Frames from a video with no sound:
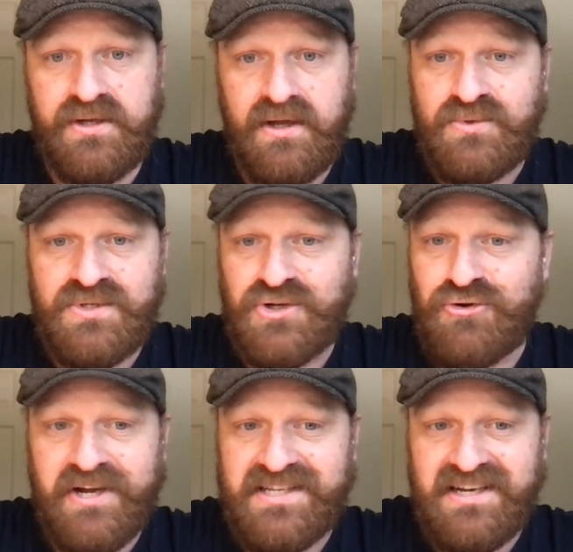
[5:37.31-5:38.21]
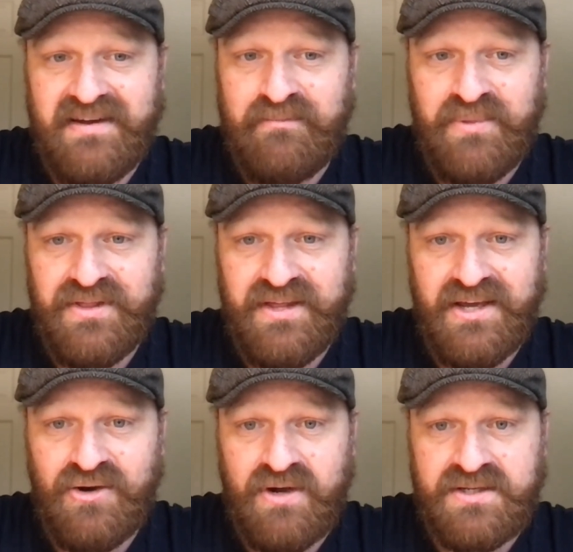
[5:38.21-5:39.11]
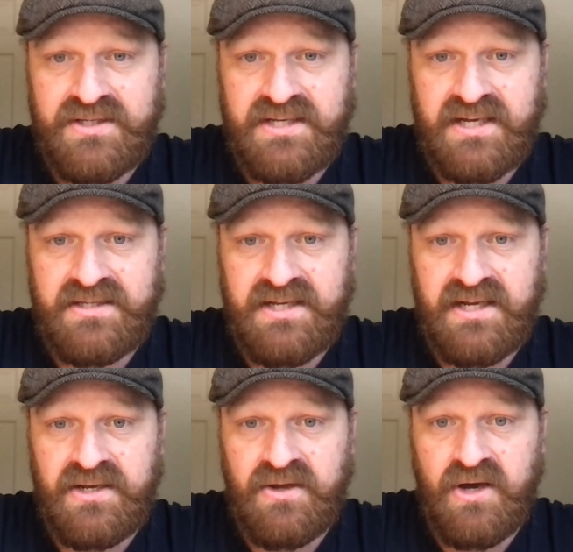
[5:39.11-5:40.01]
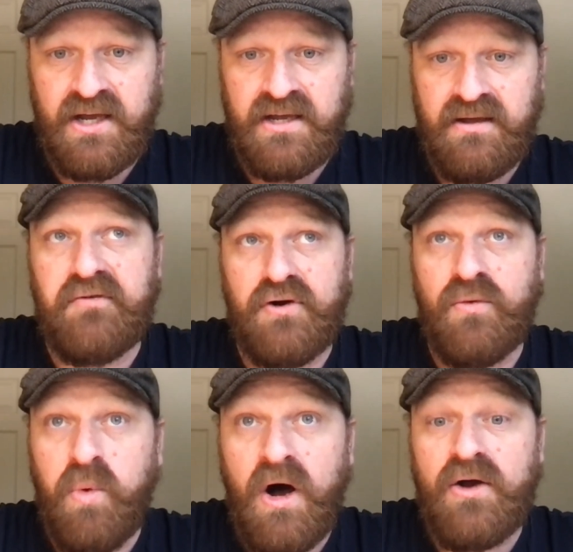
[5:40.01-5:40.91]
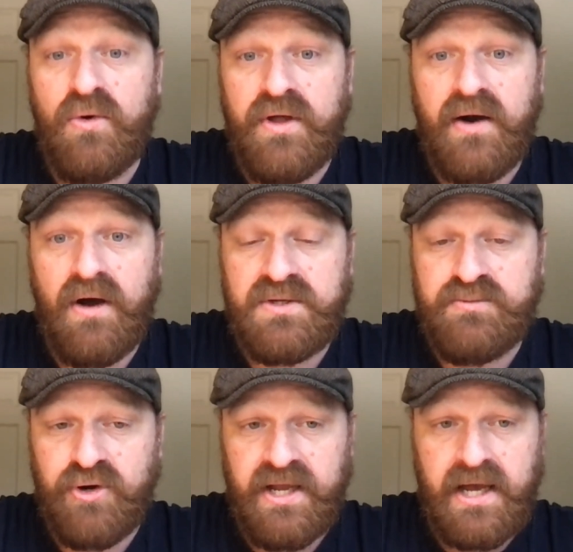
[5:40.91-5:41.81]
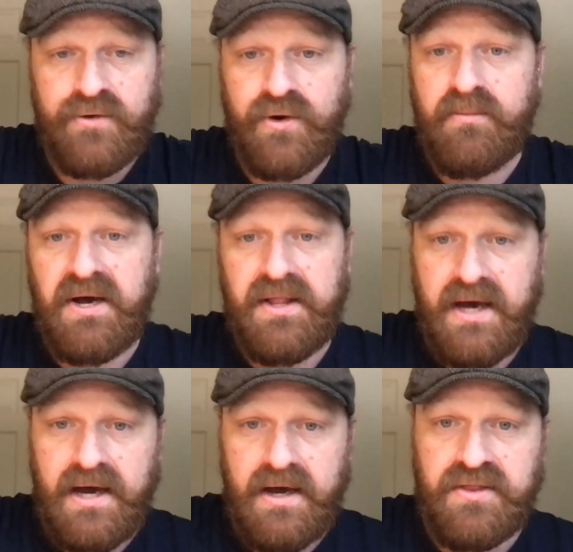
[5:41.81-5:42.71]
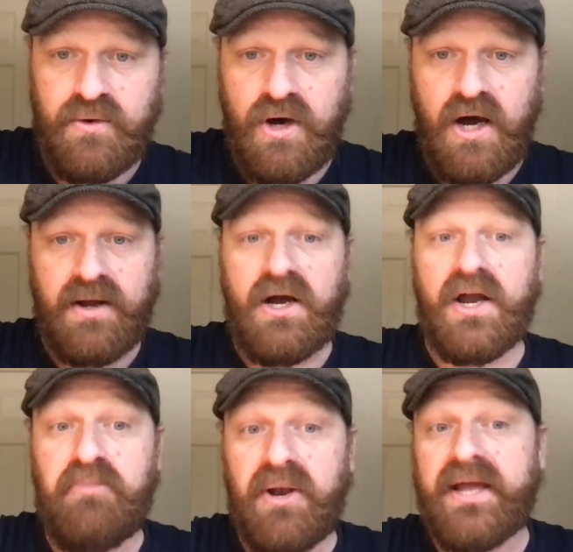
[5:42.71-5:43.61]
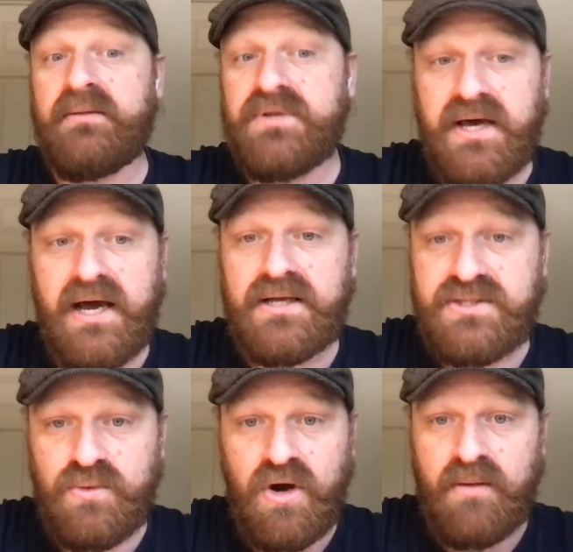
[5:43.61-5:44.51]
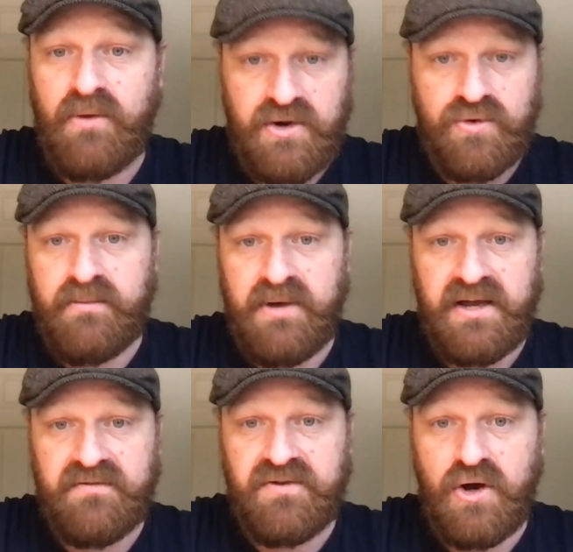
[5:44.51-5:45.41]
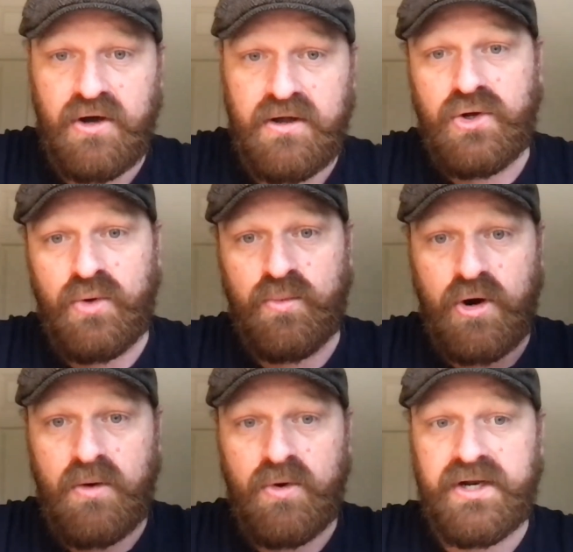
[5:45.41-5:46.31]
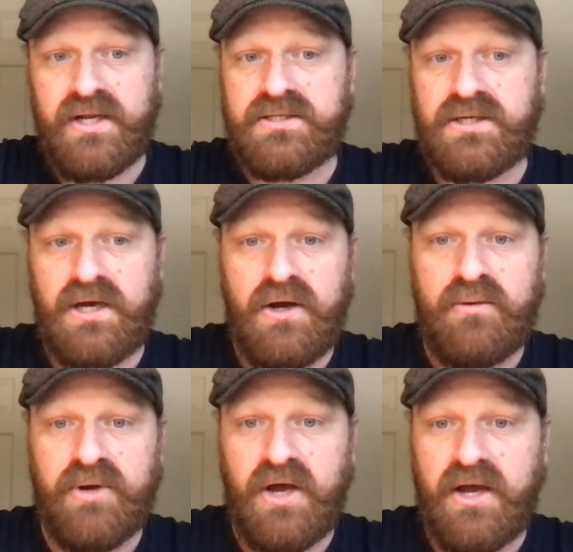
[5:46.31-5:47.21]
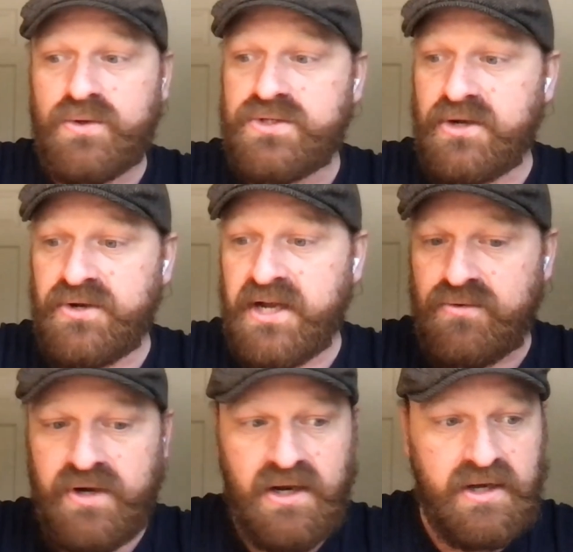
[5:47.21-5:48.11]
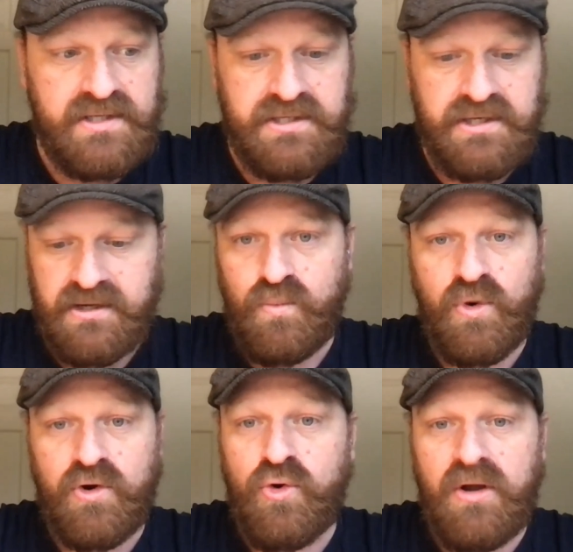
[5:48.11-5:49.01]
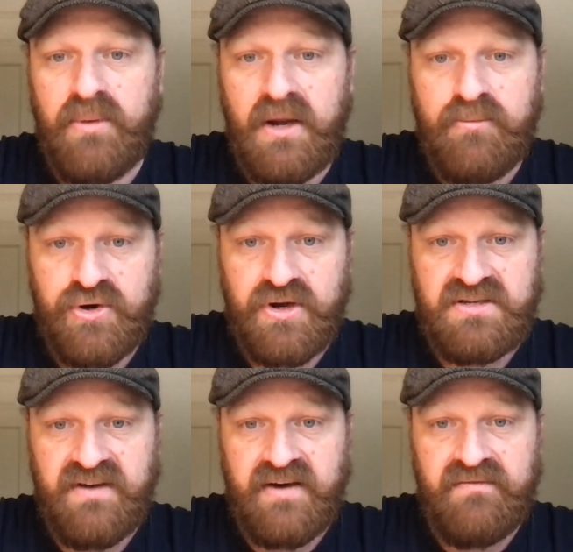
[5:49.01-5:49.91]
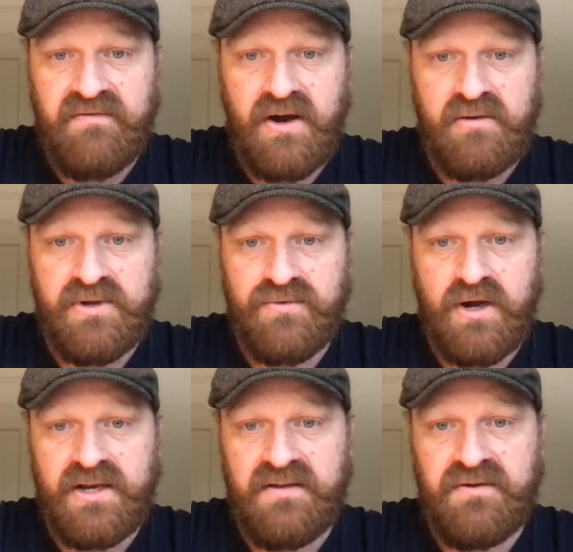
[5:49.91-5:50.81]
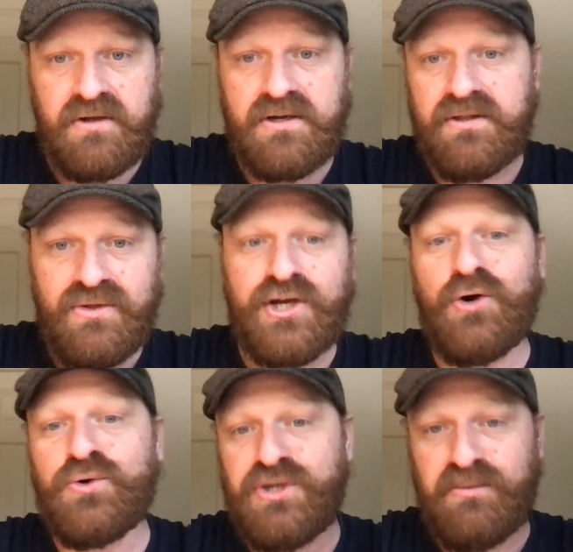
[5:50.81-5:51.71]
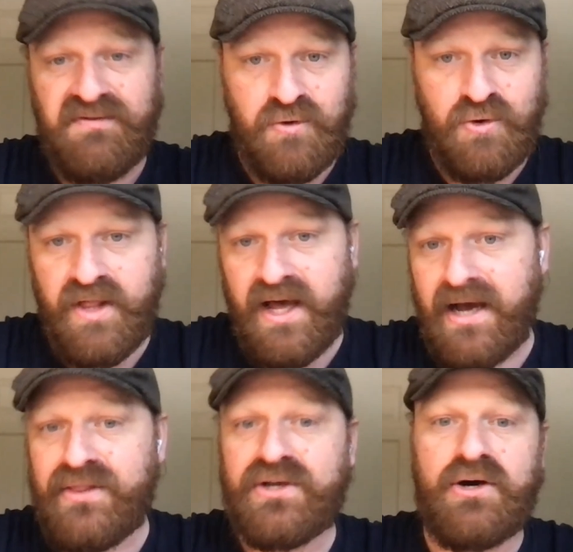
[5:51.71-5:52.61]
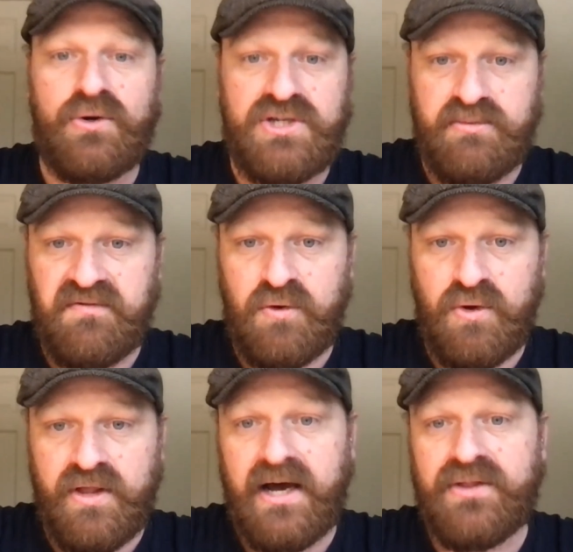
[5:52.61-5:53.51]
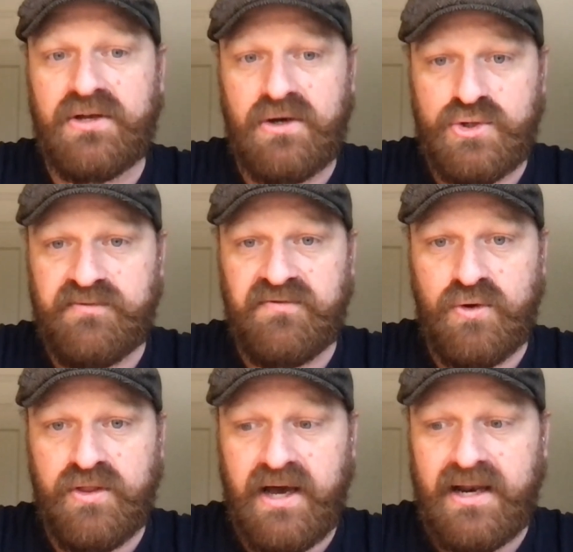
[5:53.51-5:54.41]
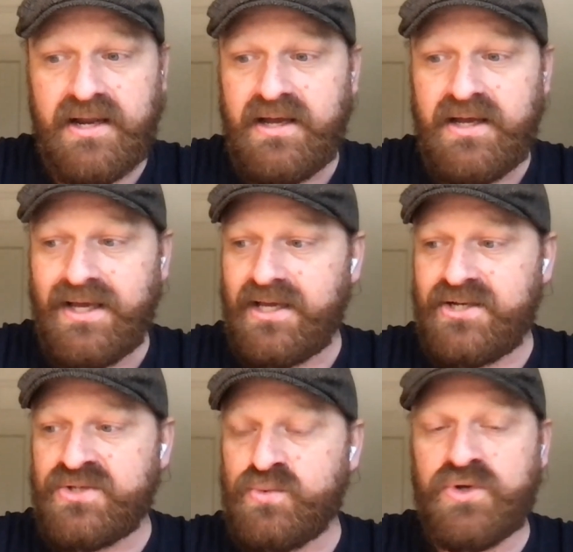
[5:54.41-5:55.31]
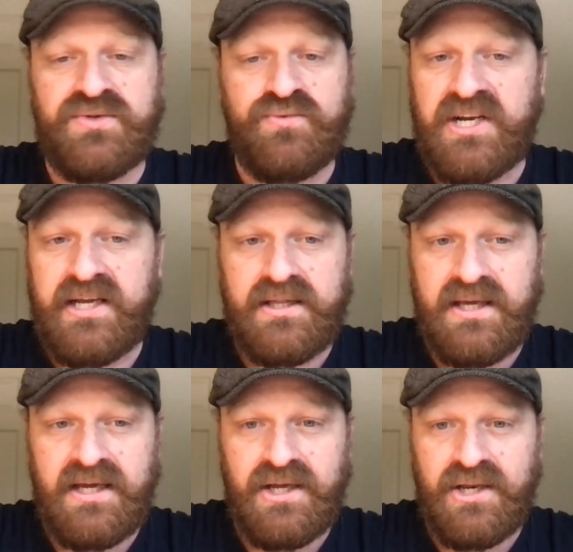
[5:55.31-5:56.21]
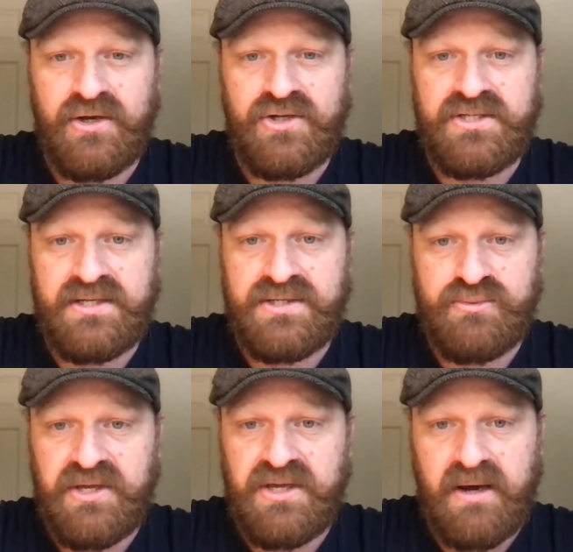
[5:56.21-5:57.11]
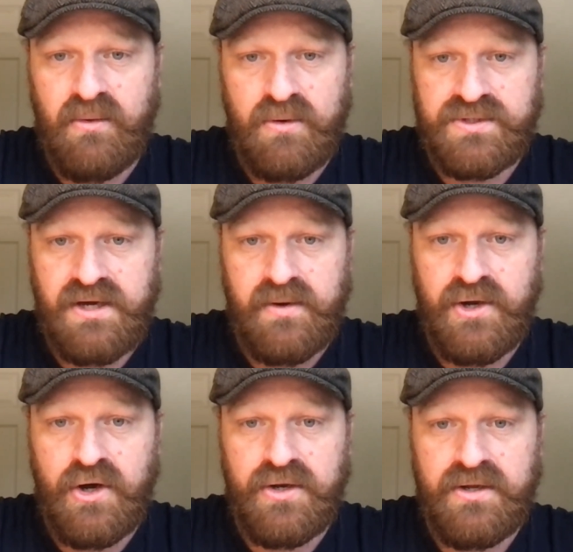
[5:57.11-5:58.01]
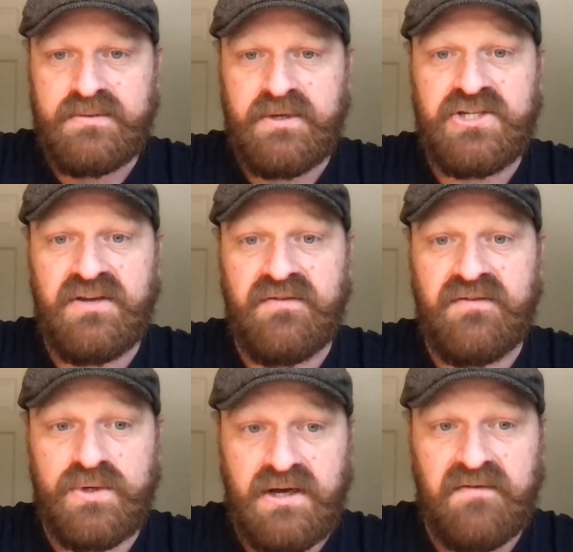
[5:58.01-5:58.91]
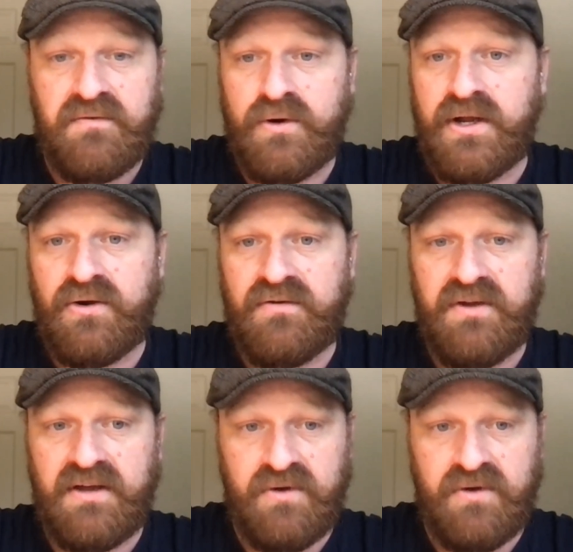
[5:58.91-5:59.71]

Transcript: There wasn't a great deal of empathy or understanding. And for a while there, I was pretty angry about that. I thought I kind of blamed that as to why my career may have not gone where I wanted it to go. But I also now realize that we're all a byproduct of our environment, right? And if you look at the culture before that and the culture before that and the culture before that, it just wasn't really a thing. You just didn't speak about what was going on, especially if you were suffering or if you had